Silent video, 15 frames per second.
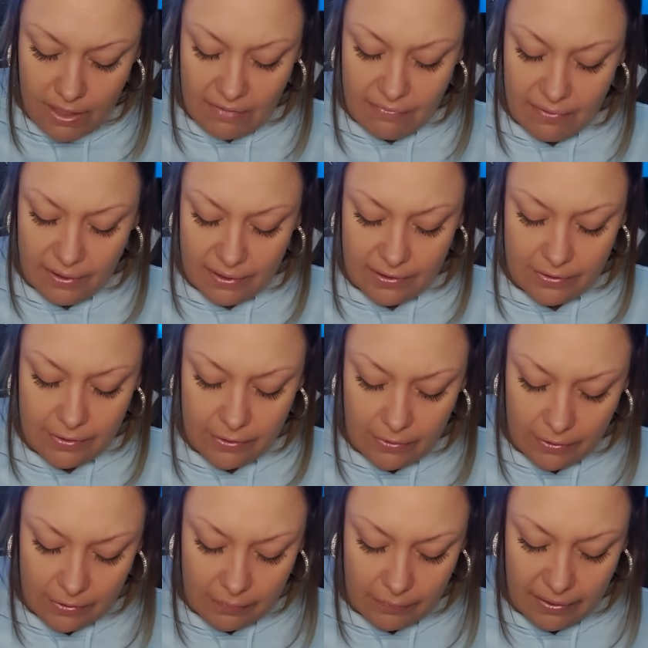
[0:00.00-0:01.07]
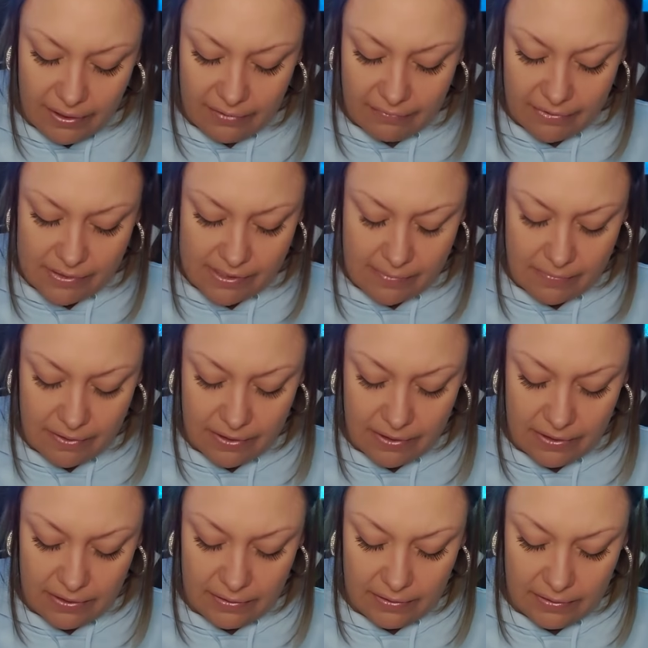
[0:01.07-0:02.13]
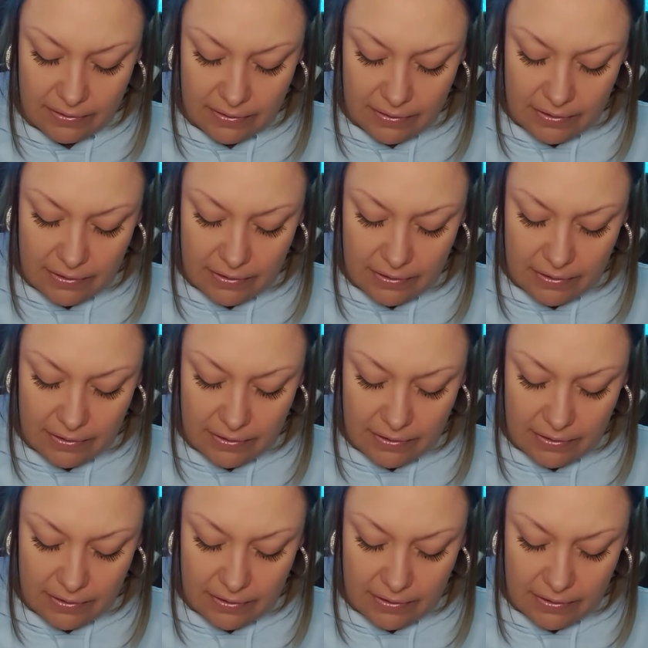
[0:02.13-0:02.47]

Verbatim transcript: I feel like you're no longer waiting for something here.